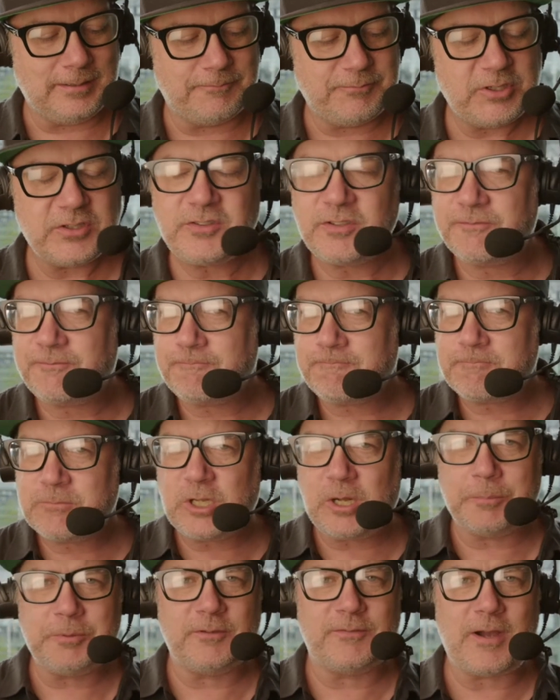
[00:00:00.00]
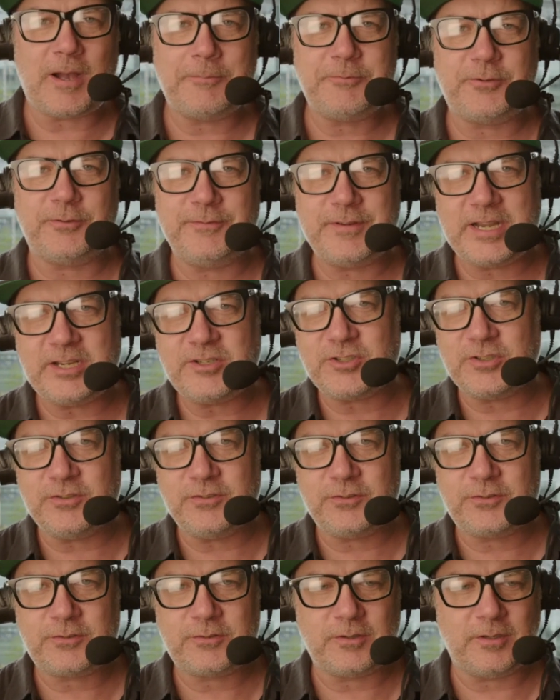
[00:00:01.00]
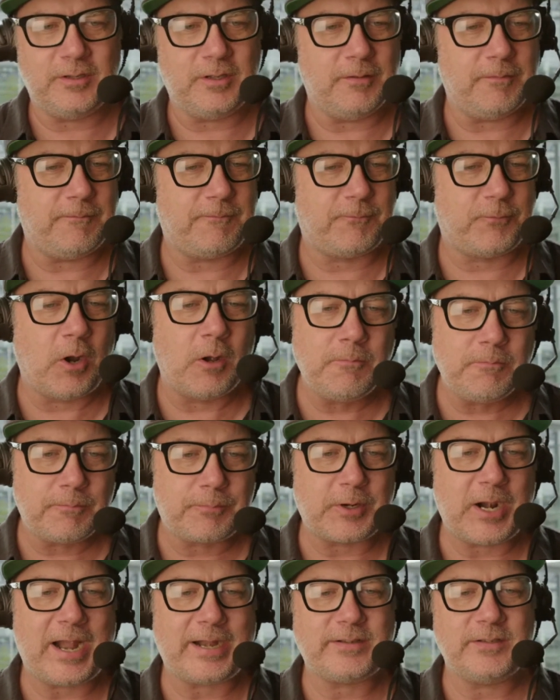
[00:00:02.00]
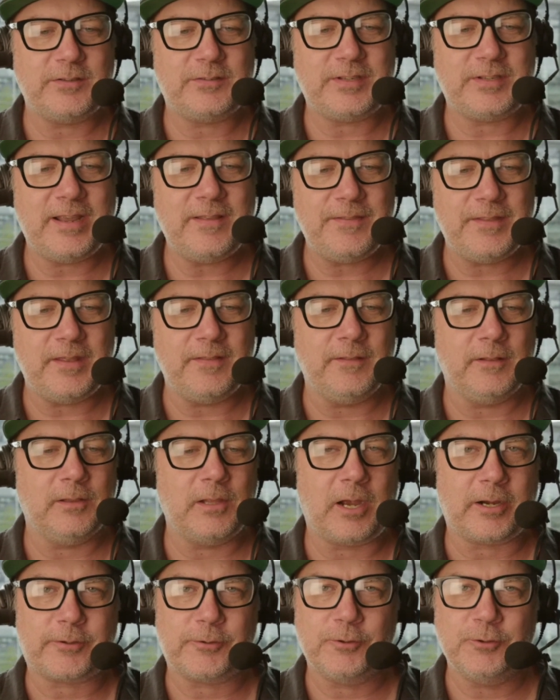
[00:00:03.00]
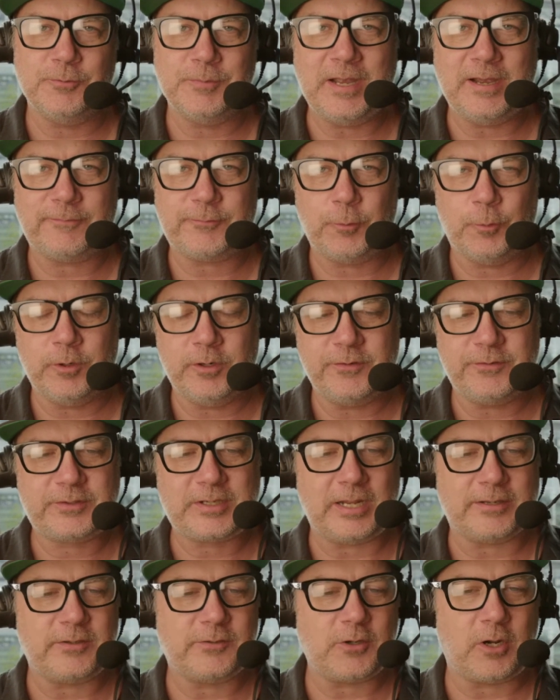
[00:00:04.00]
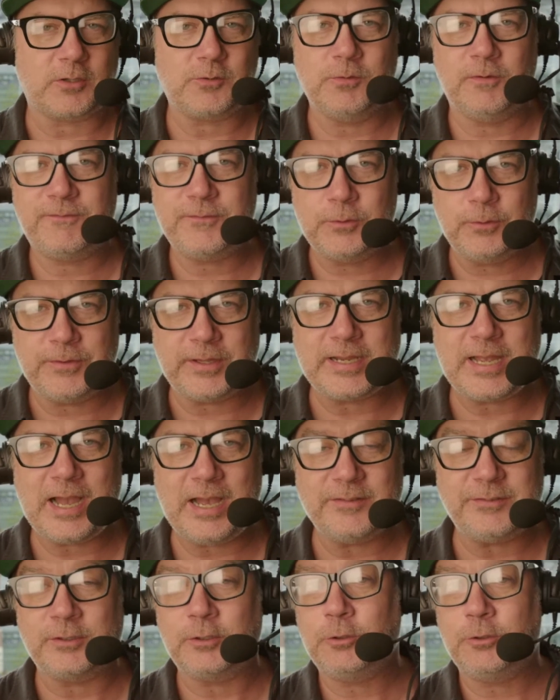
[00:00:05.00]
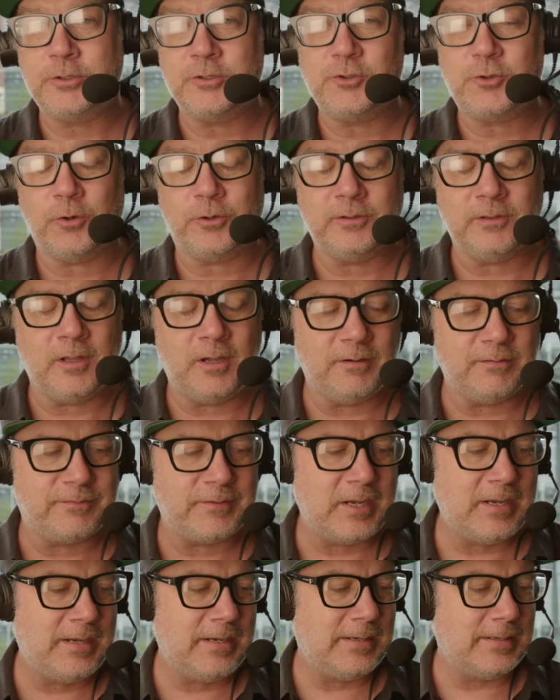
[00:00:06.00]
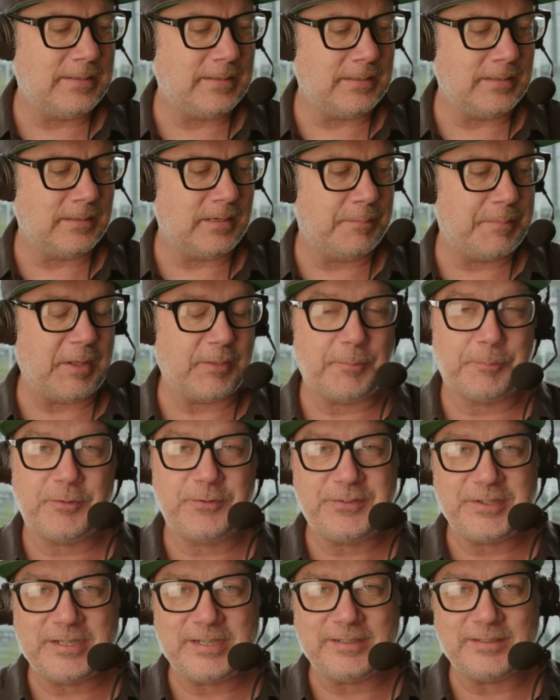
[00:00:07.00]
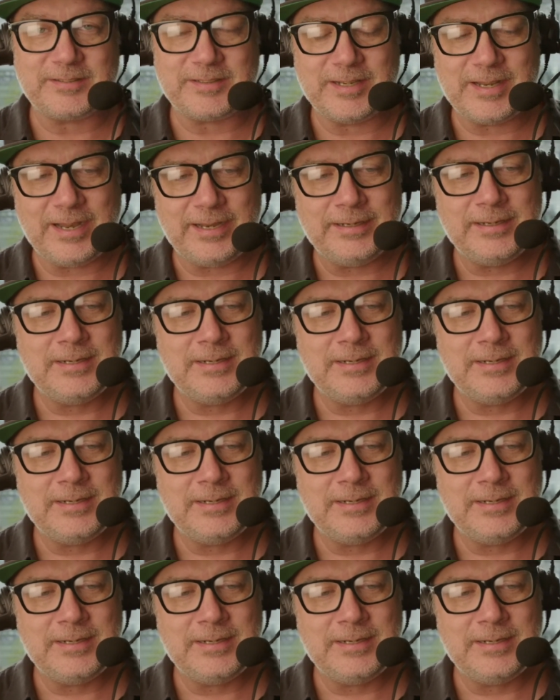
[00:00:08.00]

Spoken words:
Just a couple of observations from practice and then the locker room afterwards. Got to talk to a few of the guys, including Jordan Love, about the proceedings today.